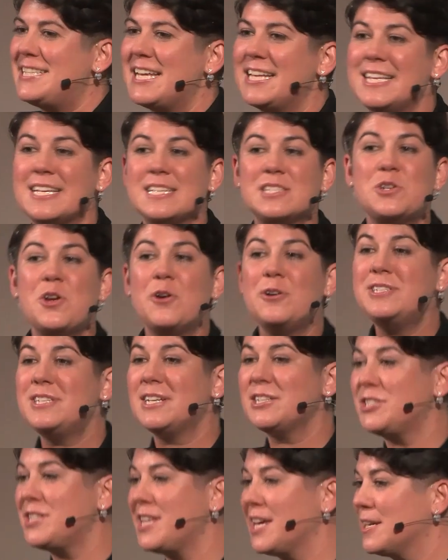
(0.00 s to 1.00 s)
that there's no
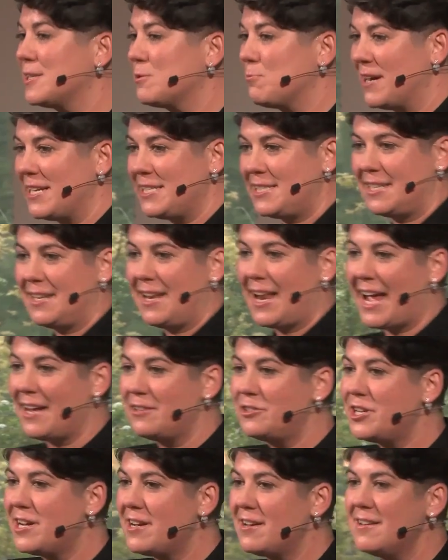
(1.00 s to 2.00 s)
such thing as waste in
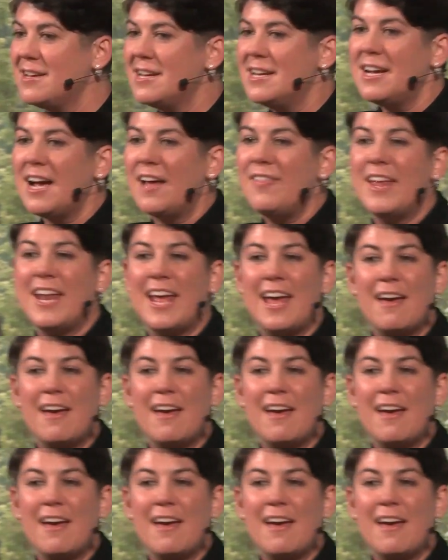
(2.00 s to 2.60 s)
nature, and that